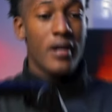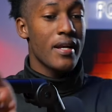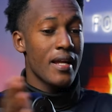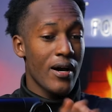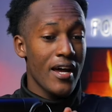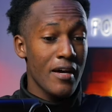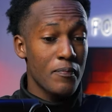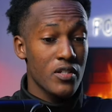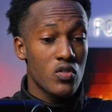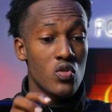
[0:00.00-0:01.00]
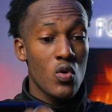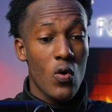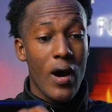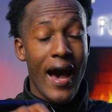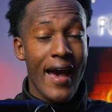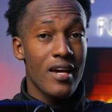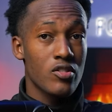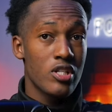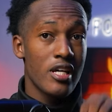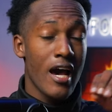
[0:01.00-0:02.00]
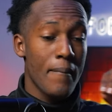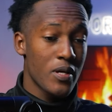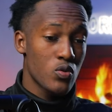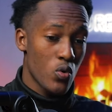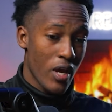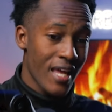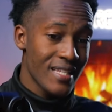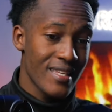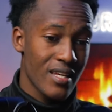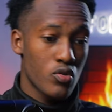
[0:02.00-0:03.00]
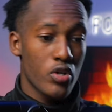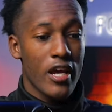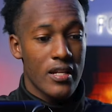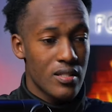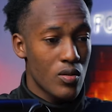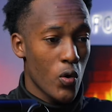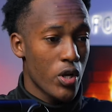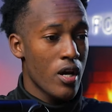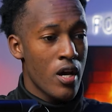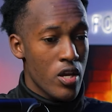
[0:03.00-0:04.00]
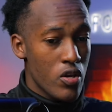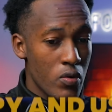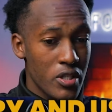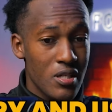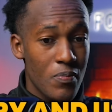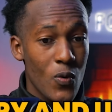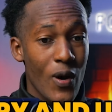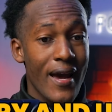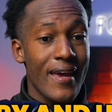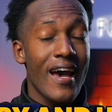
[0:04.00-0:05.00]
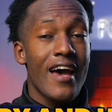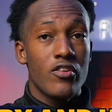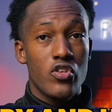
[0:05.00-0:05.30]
All right, now an update. So I actually happened to enter the trades on EURJPY and